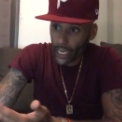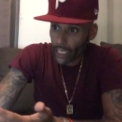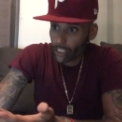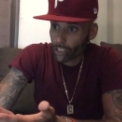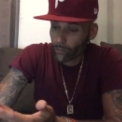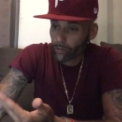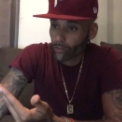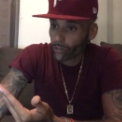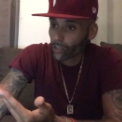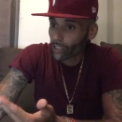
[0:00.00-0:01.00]

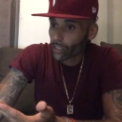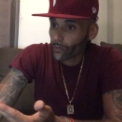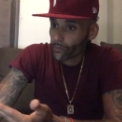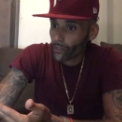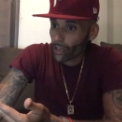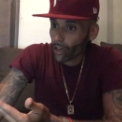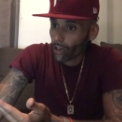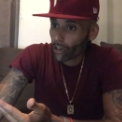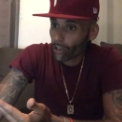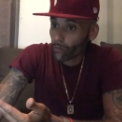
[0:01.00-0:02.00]
knowledgeable,
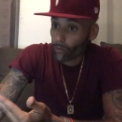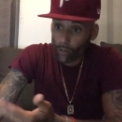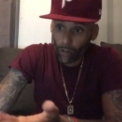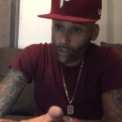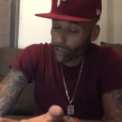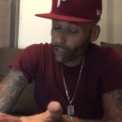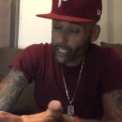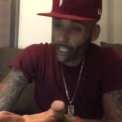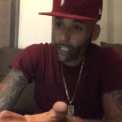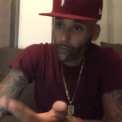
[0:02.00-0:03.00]
or
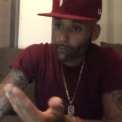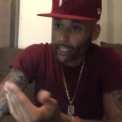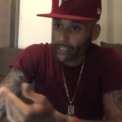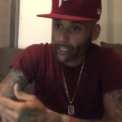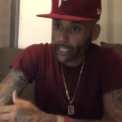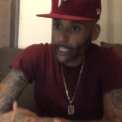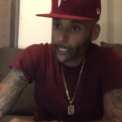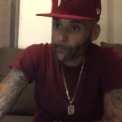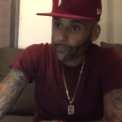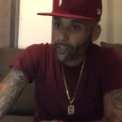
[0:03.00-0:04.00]
look it up
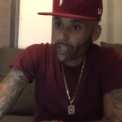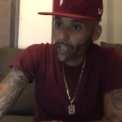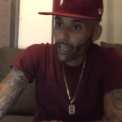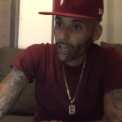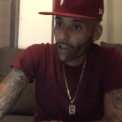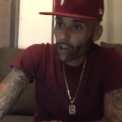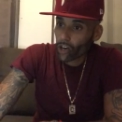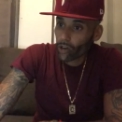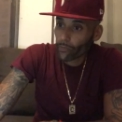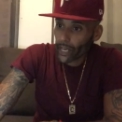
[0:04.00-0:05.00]
basically.
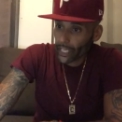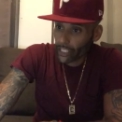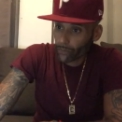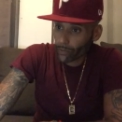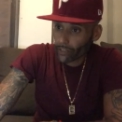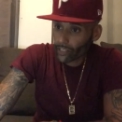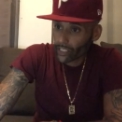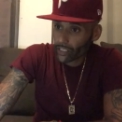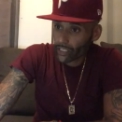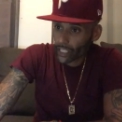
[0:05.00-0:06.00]
And
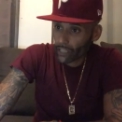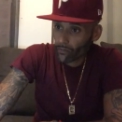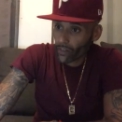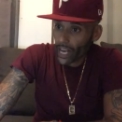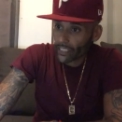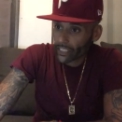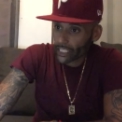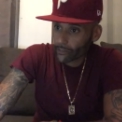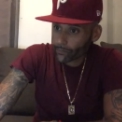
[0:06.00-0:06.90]
experience in fasting.